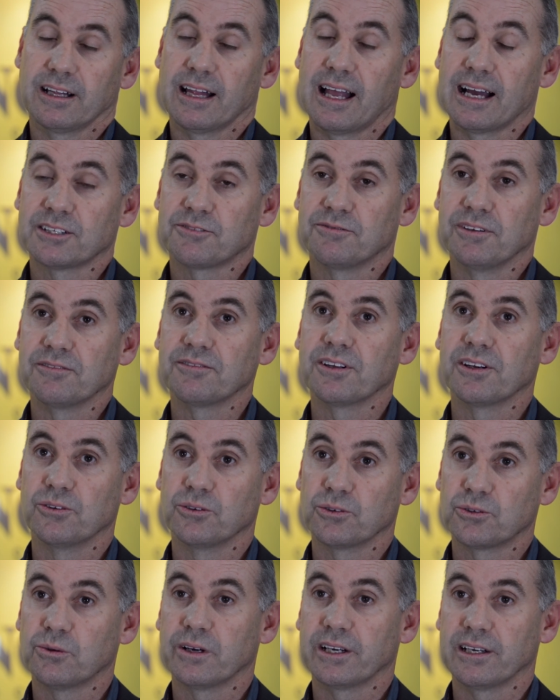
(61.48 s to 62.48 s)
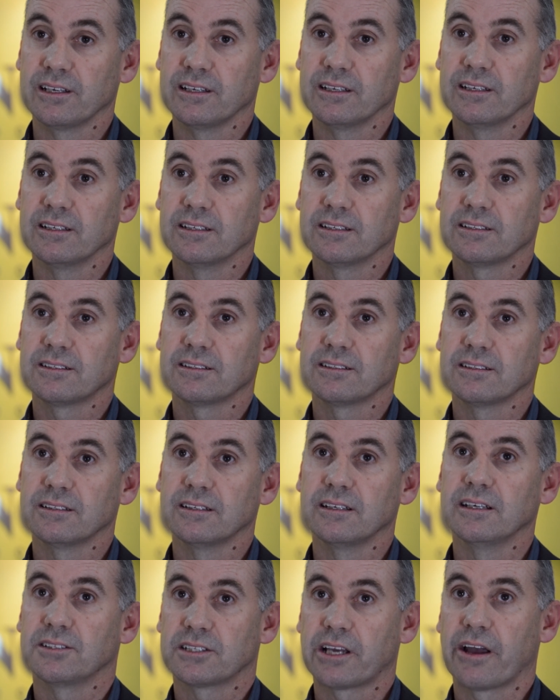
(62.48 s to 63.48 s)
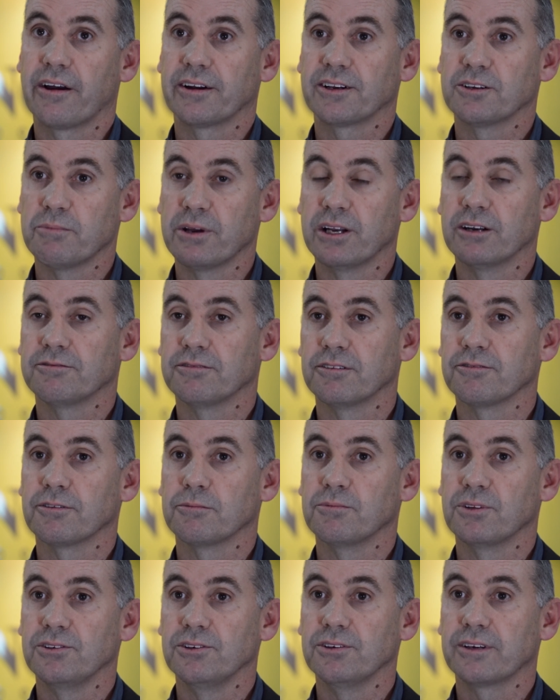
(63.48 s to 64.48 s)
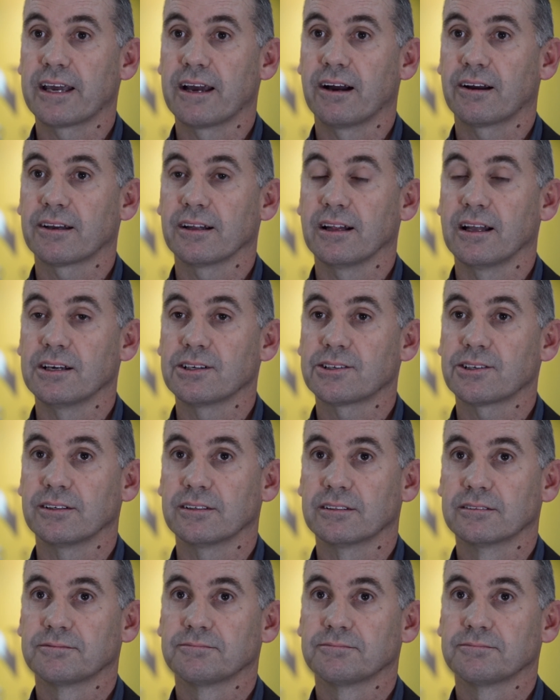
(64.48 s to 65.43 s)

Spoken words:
last 15 or 20 years is going to benefit from the new calculation.